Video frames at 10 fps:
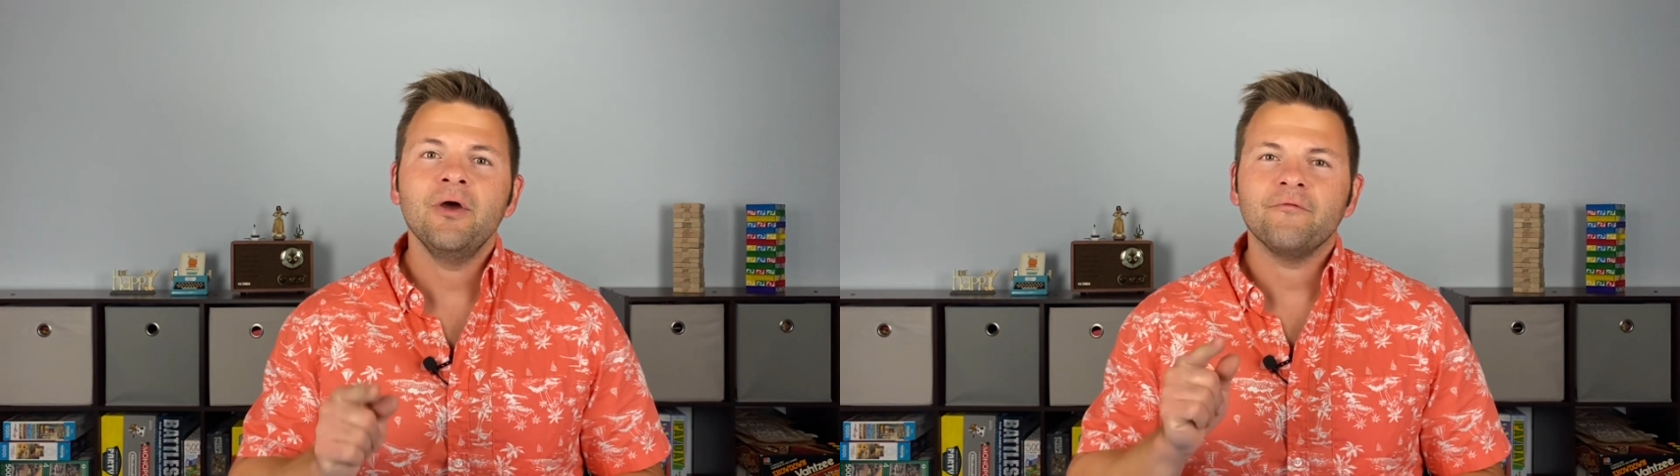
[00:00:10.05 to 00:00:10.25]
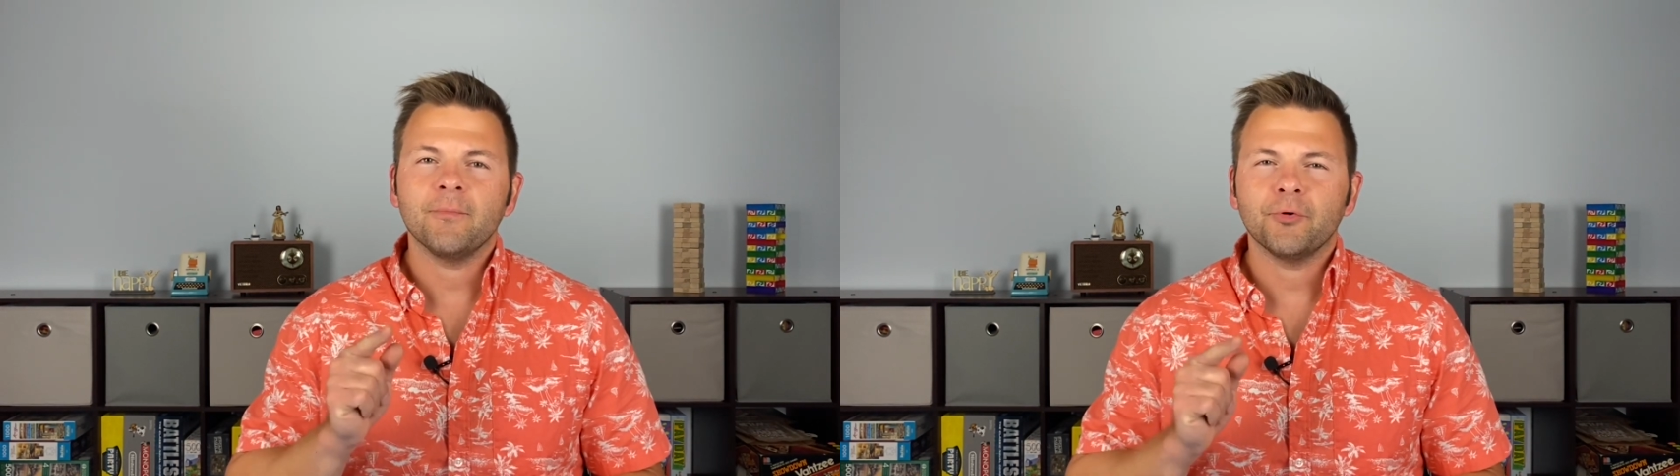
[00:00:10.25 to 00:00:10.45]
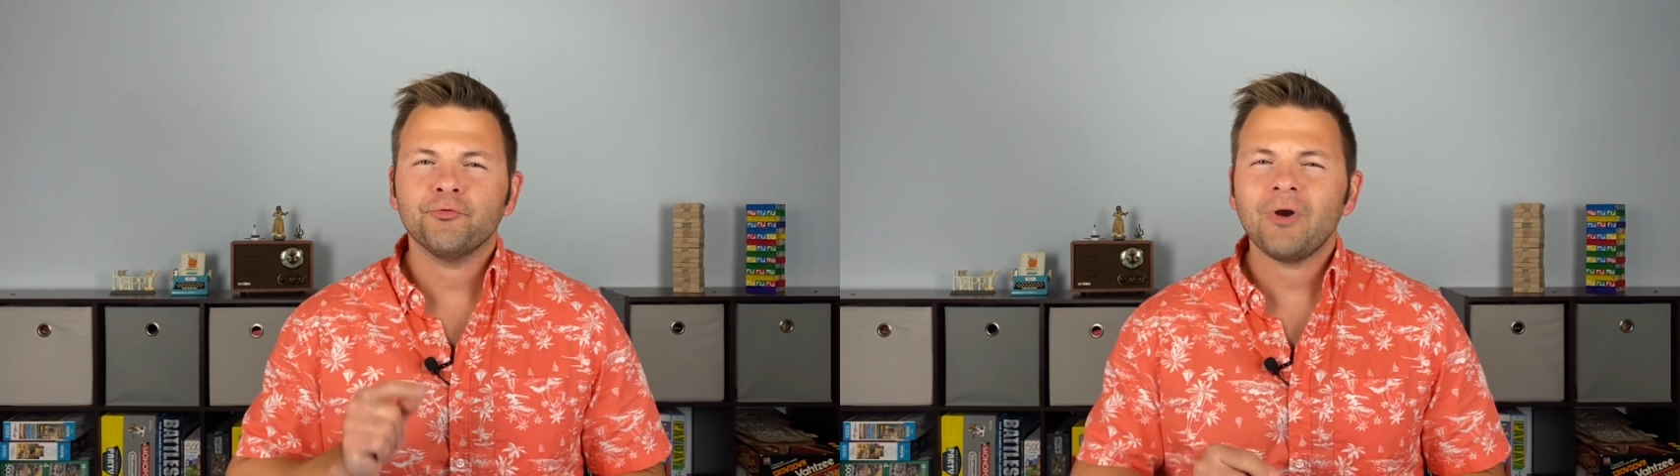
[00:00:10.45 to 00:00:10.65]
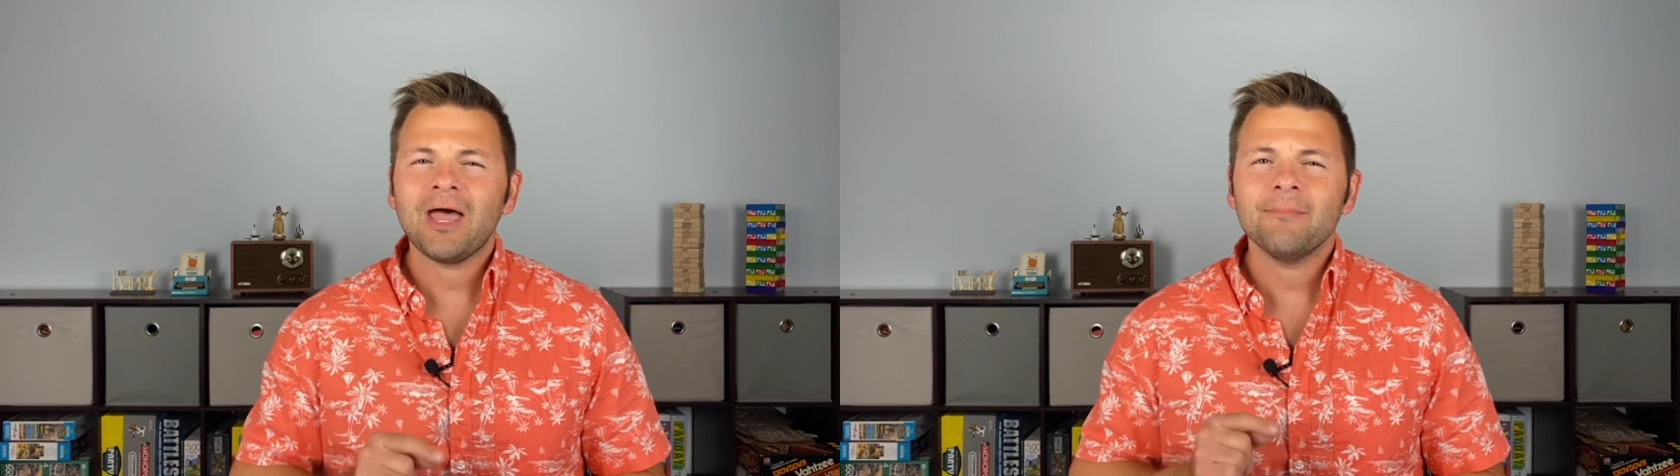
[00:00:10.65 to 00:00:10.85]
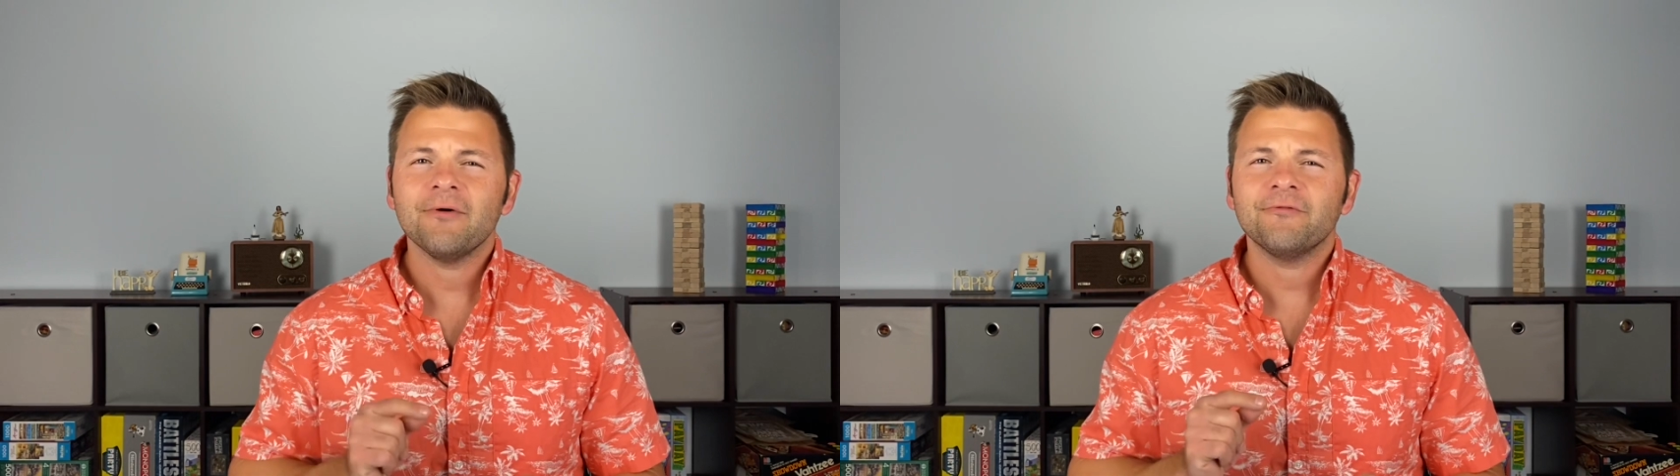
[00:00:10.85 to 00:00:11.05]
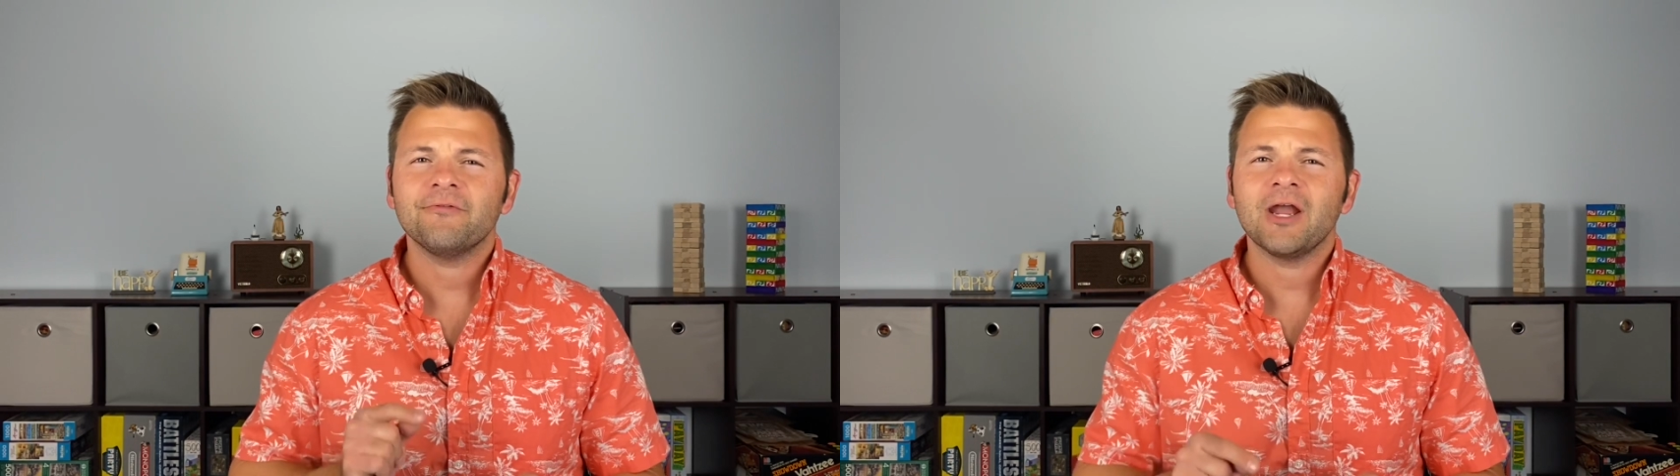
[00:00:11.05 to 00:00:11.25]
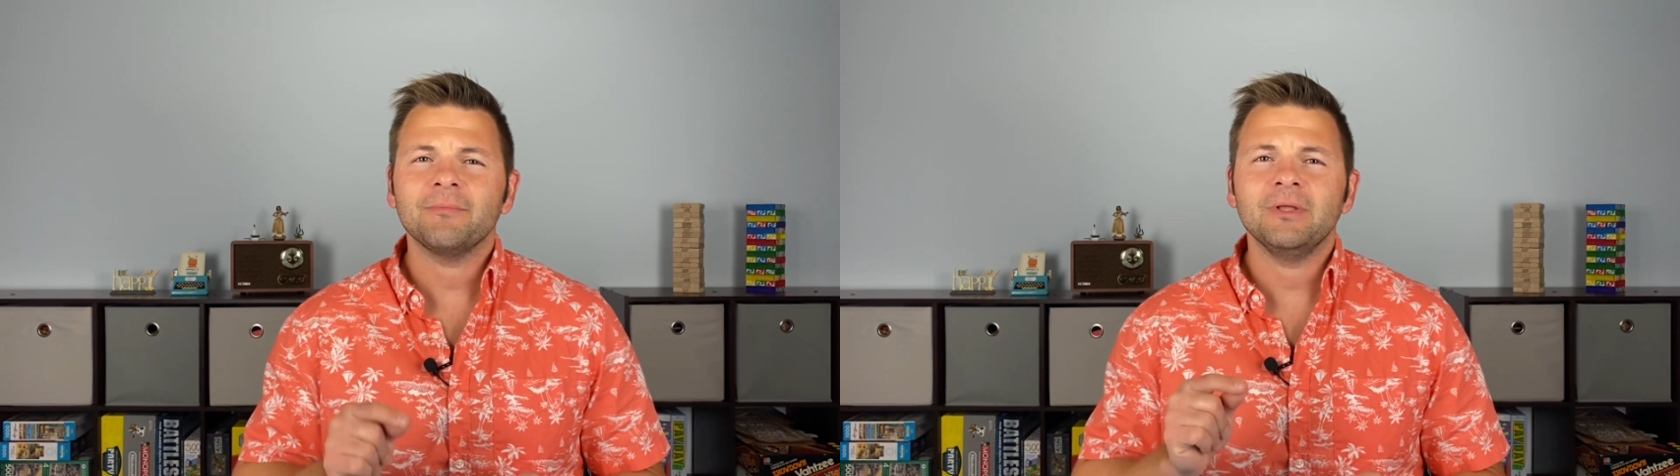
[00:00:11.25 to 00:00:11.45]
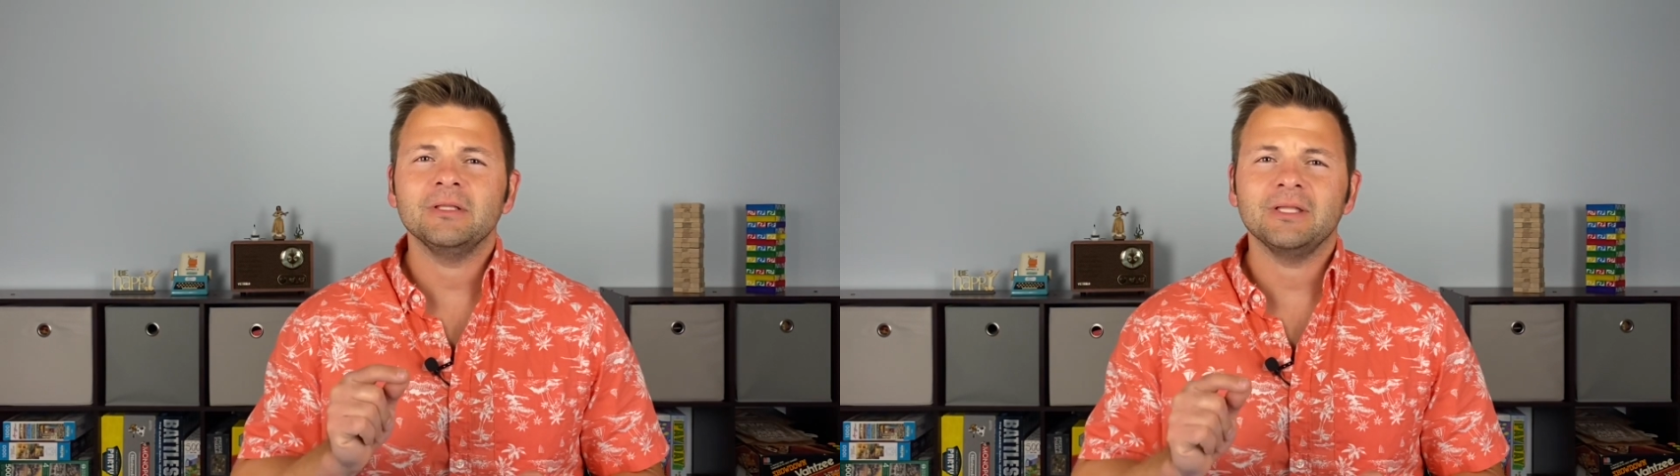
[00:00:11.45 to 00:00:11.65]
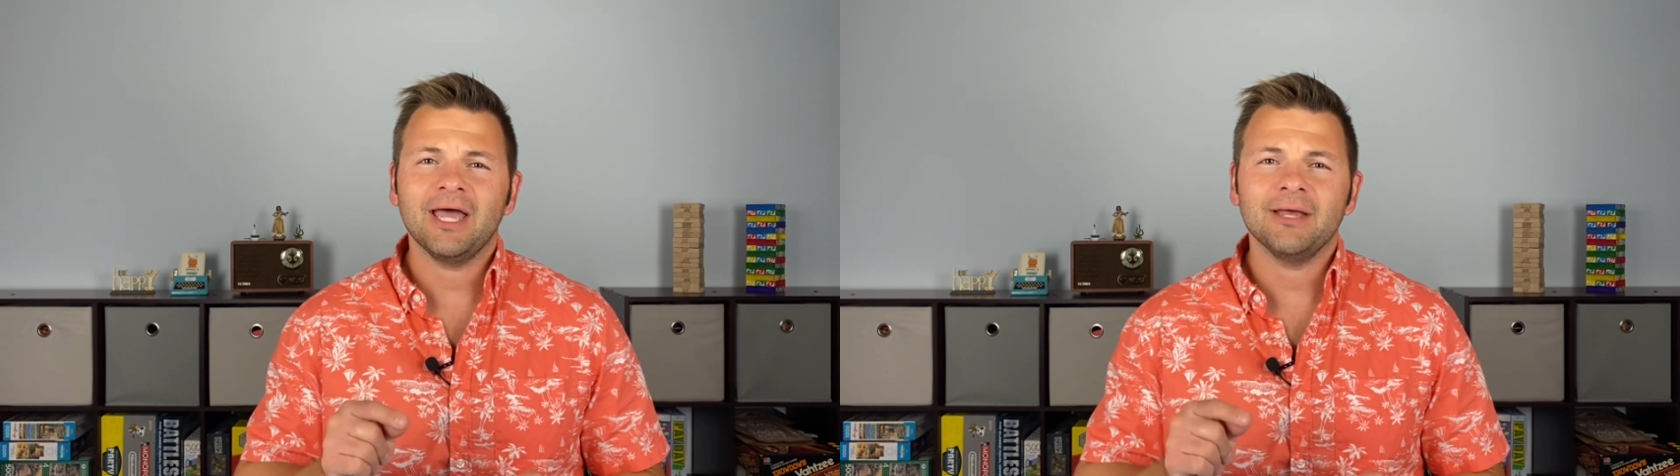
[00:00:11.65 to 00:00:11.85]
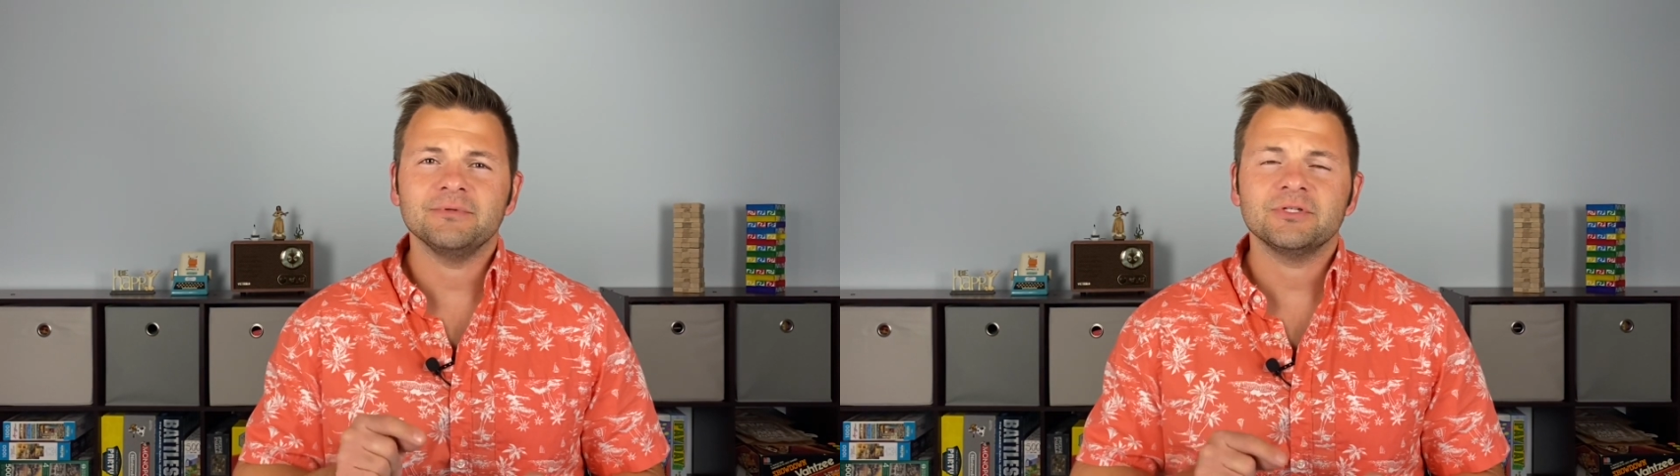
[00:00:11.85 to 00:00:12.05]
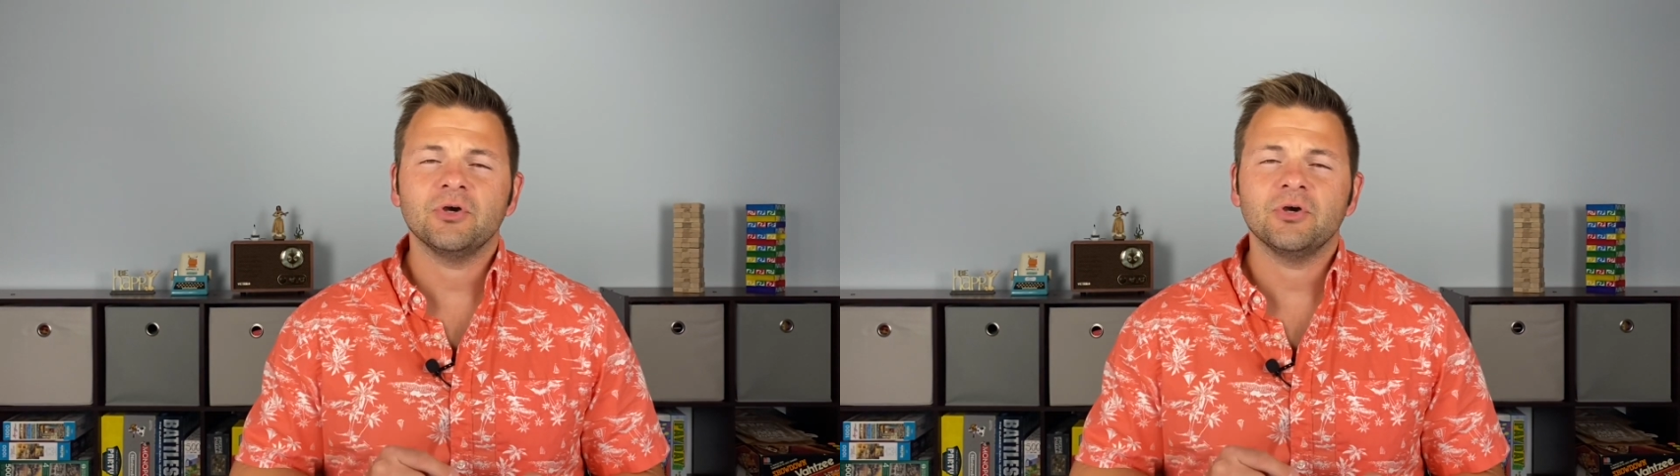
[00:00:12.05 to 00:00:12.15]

from Crab Fragment Labs